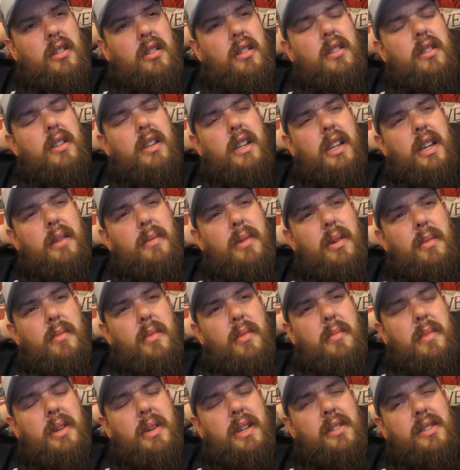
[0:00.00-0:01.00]
I think it might
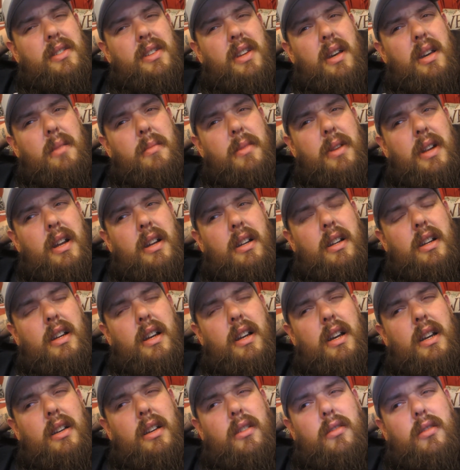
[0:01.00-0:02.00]
be me, Simon and
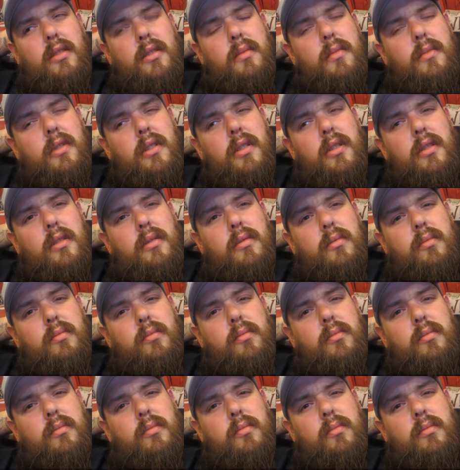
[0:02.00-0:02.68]
Kyle tomorrow.